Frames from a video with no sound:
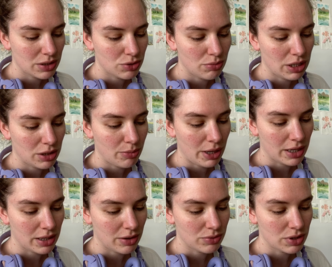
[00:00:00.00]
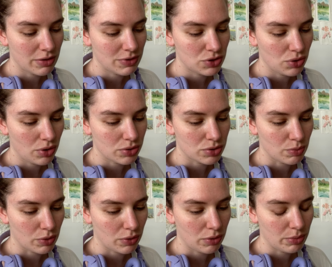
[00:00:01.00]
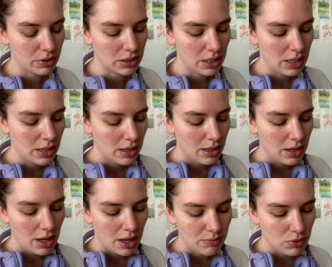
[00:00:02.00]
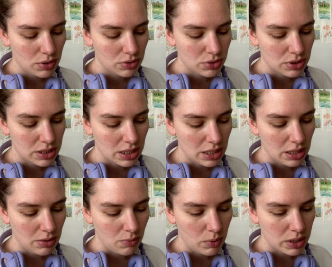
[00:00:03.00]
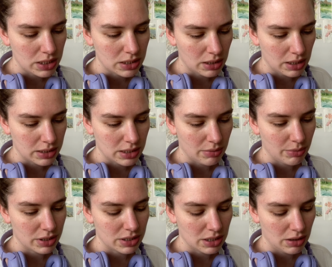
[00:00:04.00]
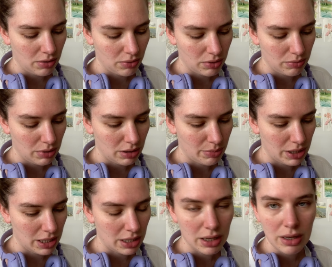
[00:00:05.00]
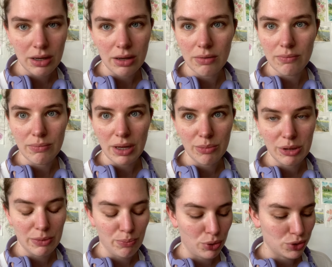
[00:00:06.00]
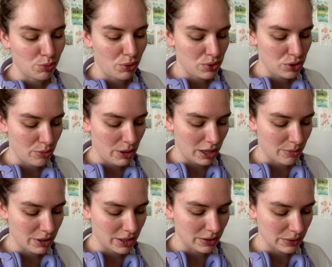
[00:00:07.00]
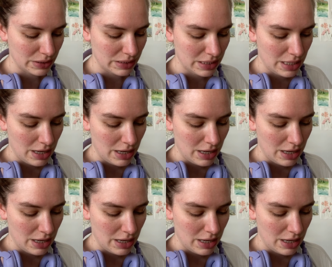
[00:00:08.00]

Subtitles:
to make the bag now to give it to her tomorrow, but I'm going to see when is the next time I see her and maybe postpone the bag because